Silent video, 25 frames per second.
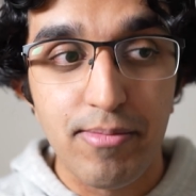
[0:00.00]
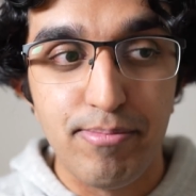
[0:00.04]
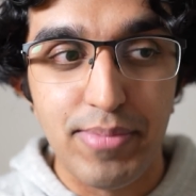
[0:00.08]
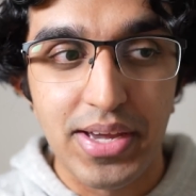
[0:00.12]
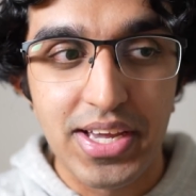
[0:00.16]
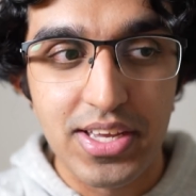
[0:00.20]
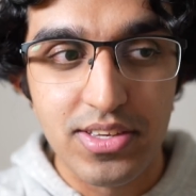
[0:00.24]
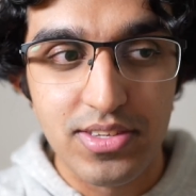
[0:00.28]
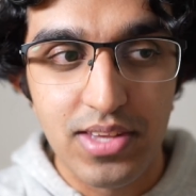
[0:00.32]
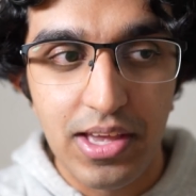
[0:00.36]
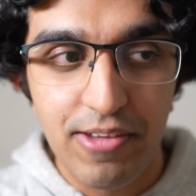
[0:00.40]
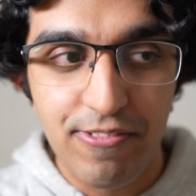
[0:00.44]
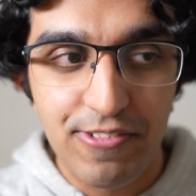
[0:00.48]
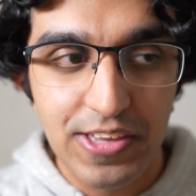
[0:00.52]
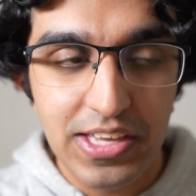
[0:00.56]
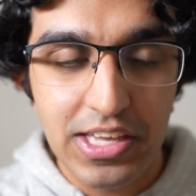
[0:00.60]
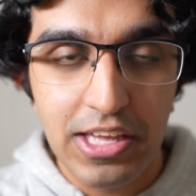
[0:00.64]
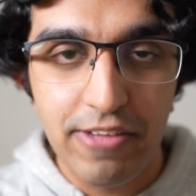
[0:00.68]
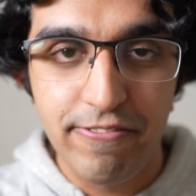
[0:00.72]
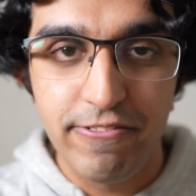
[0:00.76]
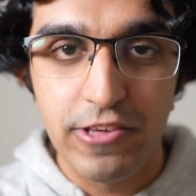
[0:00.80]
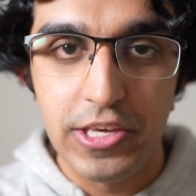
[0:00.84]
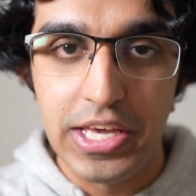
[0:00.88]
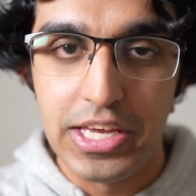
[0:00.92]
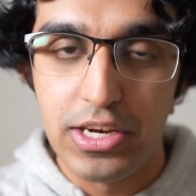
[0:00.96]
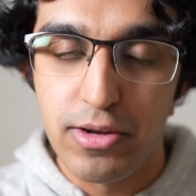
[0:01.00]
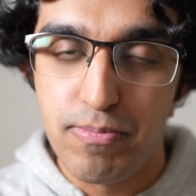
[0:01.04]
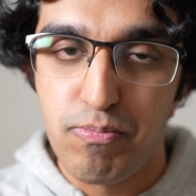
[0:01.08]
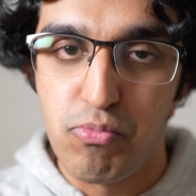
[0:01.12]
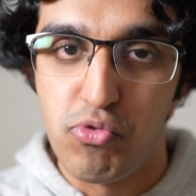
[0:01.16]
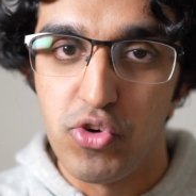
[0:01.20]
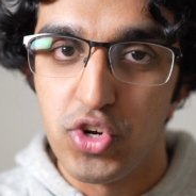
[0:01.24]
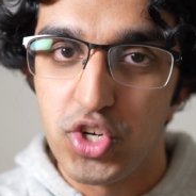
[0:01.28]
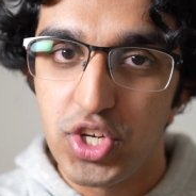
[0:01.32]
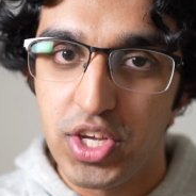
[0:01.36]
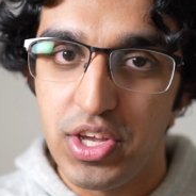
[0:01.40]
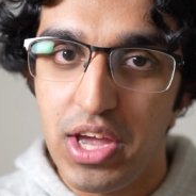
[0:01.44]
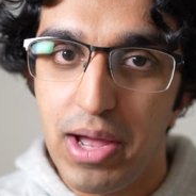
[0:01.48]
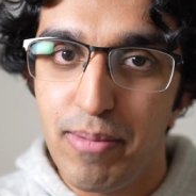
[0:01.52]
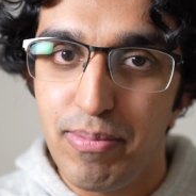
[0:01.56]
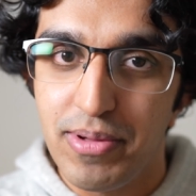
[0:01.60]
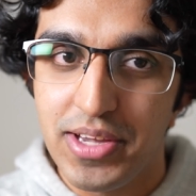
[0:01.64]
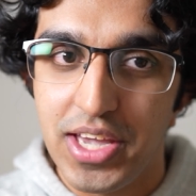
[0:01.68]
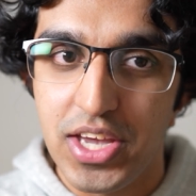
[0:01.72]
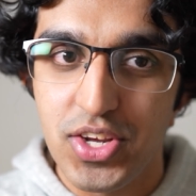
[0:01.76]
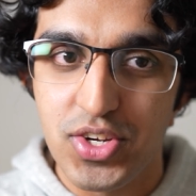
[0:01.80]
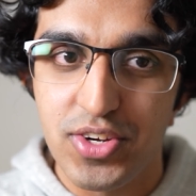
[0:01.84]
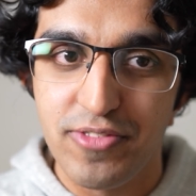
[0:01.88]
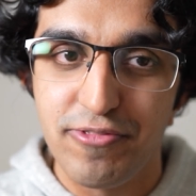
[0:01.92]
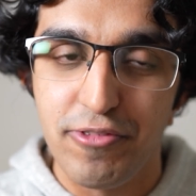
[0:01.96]
Because I think if you end up rushing your
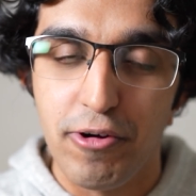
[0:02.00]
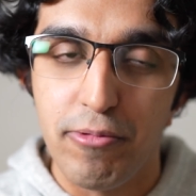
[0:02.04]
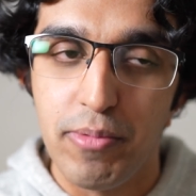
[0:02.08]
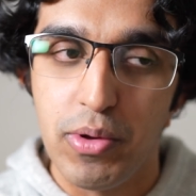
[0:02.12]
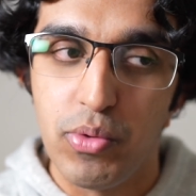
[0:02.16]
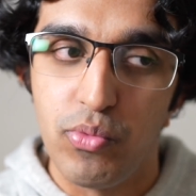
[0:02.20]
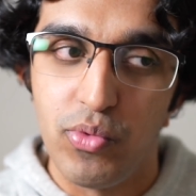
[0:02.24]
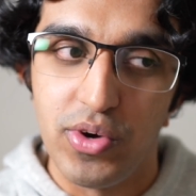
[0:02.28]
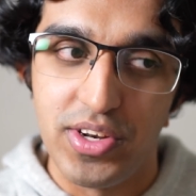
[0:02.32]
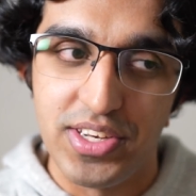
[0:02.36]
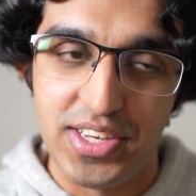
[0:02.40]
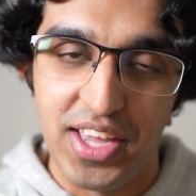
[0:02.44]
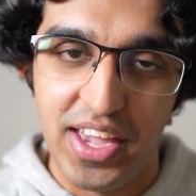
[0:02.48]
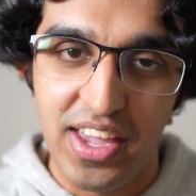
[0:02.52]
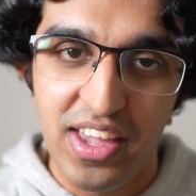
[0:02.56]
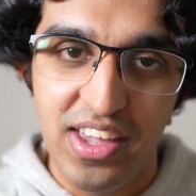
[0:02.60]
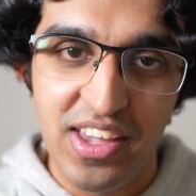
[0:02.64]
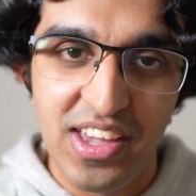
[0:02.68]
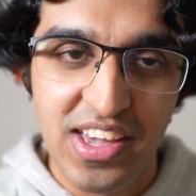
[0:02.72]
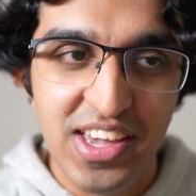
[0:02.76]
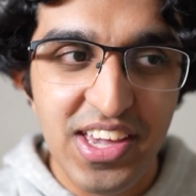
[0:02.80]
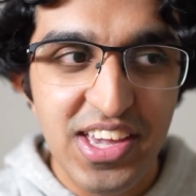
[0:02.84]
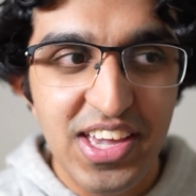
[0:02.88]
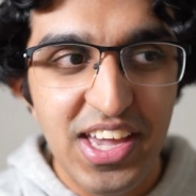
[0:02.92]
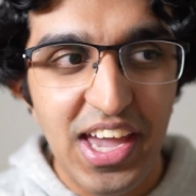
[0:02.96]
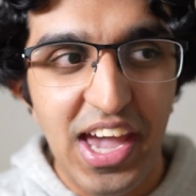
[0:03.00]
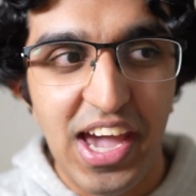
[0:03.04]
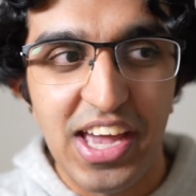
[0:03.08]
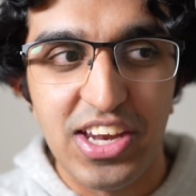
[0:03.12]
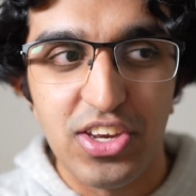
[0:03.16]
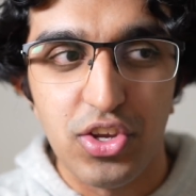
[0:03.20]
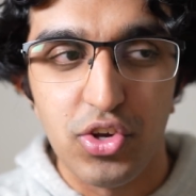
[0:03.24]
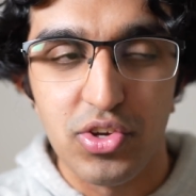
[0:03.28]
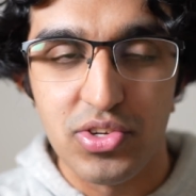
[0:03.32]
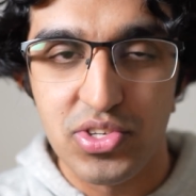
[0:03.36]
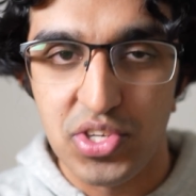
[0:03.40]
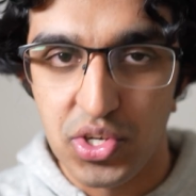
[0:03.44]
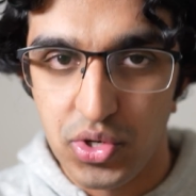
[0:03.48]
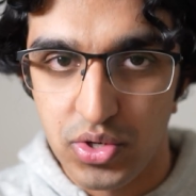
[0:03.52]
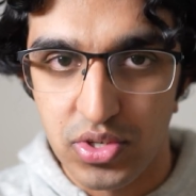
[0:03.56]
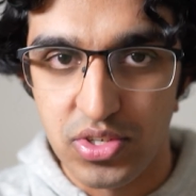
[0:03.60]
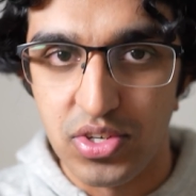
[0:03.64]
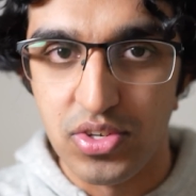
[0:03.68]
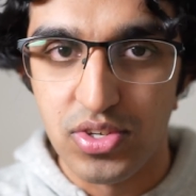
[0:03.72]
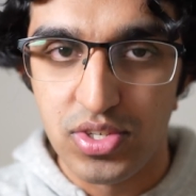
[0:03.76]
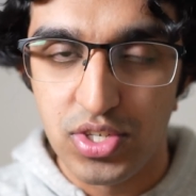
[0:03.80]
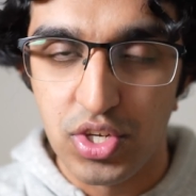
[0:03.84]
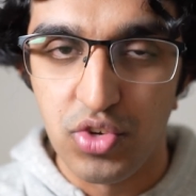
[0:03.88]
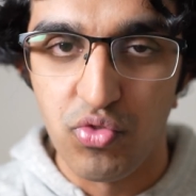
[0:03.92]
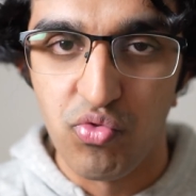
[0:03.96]
application form in one day and you're so
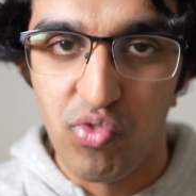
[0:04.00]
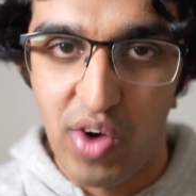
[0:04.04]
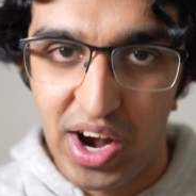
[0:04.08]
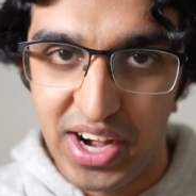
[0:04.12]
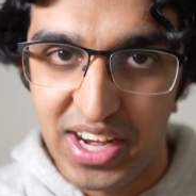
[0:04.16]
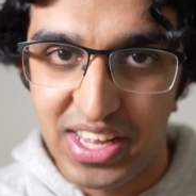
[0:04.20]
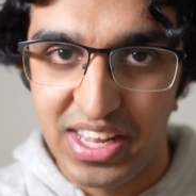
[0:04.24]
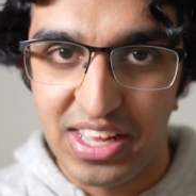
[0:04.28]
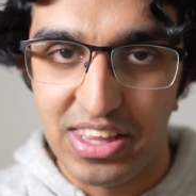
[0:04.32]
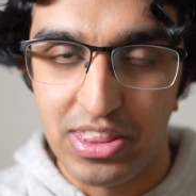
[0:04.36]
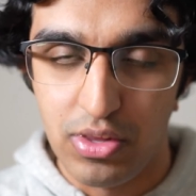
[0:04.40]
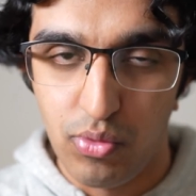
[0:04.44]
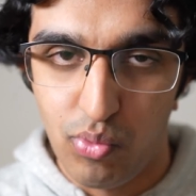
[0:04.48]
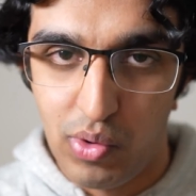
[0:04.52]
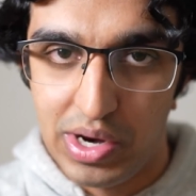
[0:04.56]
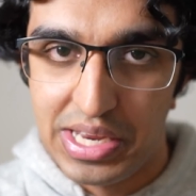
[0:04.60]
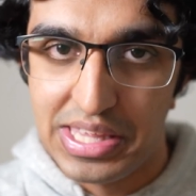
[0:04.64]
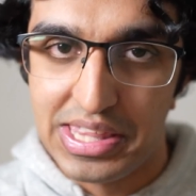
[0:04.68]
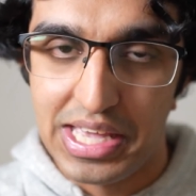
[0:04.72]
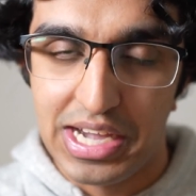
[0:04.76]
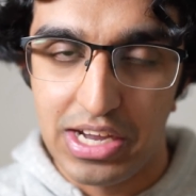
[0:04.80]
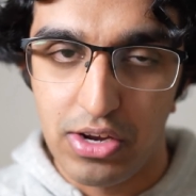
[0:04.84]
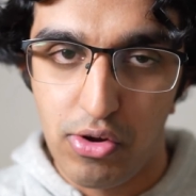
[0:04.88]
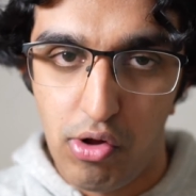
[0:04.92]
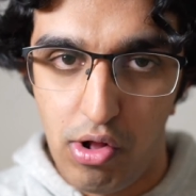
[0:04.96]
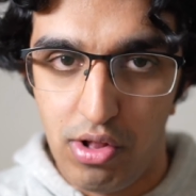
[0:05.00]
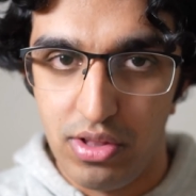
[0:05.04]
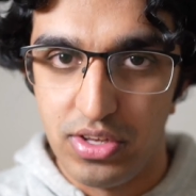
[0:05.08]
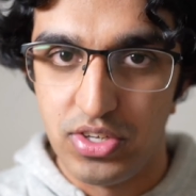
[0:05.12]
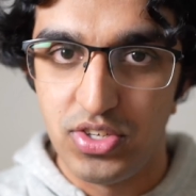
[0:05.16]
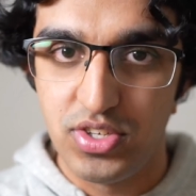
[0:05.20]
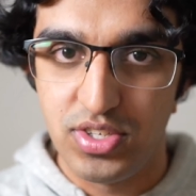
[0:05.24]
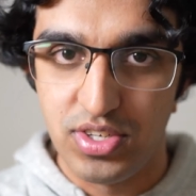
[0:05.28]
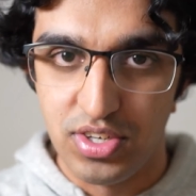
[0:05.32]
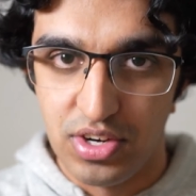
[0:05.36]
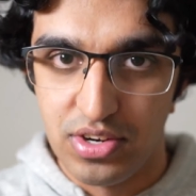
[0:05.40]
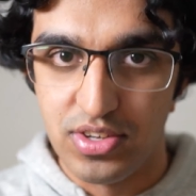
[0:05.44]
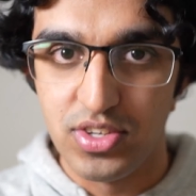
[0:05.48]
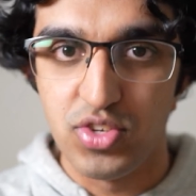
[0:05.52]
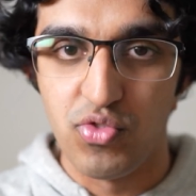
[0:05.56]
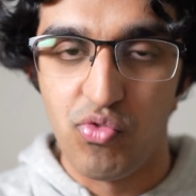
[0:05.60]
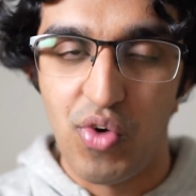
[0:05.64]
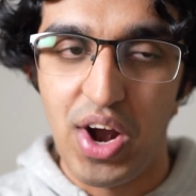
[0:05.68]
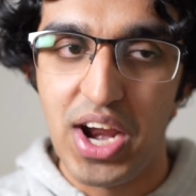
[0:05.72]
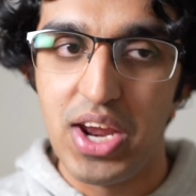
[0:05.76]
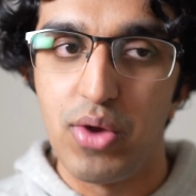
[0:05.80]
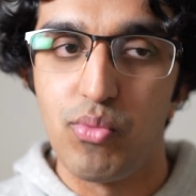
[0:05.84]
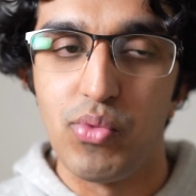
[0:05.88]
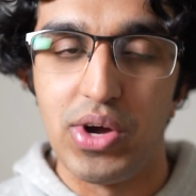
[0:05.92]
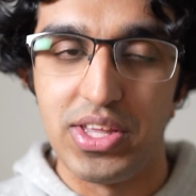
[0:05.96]
used to writing in the way that college students
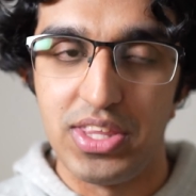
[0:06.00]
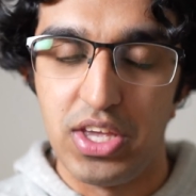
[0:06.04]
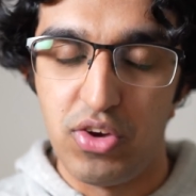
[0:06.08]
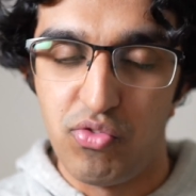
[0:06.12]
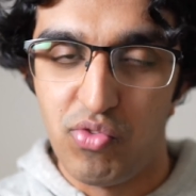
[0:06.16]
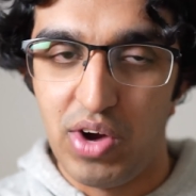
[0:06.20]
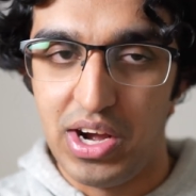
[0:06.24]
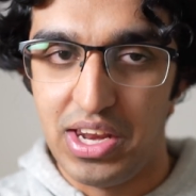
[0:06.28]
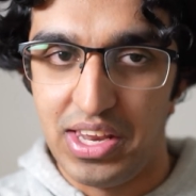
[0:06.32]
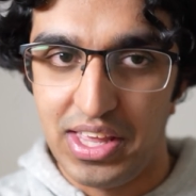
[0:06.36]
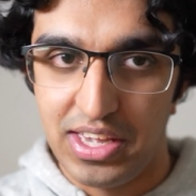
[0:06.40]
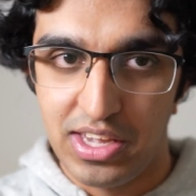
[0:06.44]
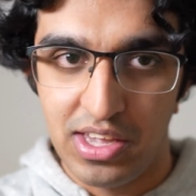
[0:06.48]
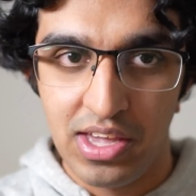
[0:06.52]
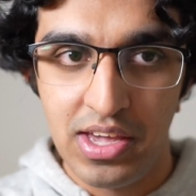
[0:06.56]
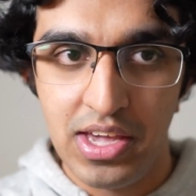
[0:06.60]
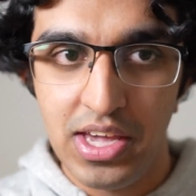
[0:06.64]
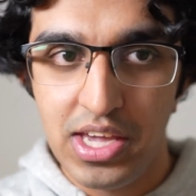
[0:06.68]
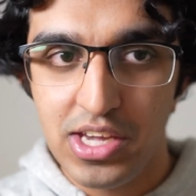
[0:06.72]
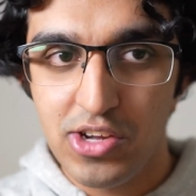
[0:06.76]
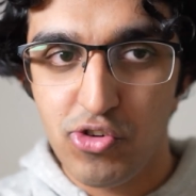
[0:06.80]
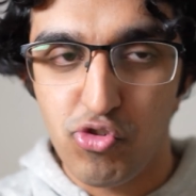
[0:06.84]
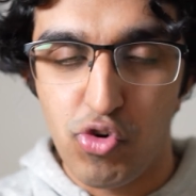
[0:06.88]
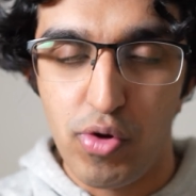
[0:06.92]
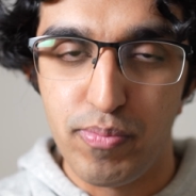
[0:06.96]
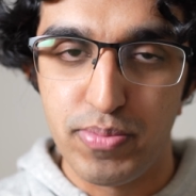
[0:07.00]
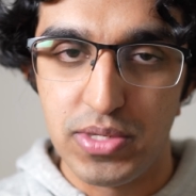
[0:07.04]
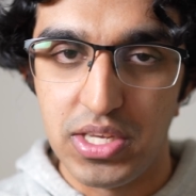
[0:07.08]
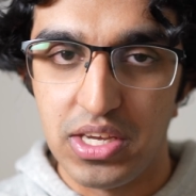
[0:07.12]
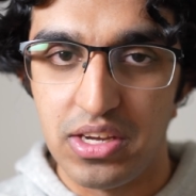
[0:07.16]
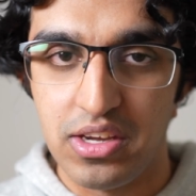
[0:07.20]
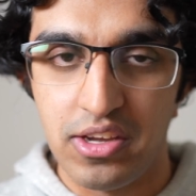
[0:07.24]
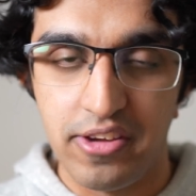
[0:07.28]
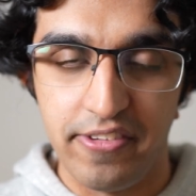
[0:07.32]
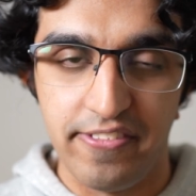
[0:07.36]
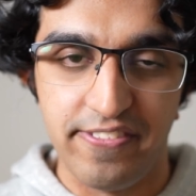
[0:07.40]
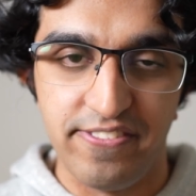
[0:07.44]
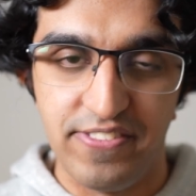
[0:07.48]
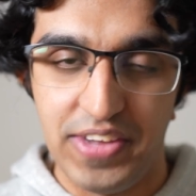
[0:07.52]
write, where they write like cryptic,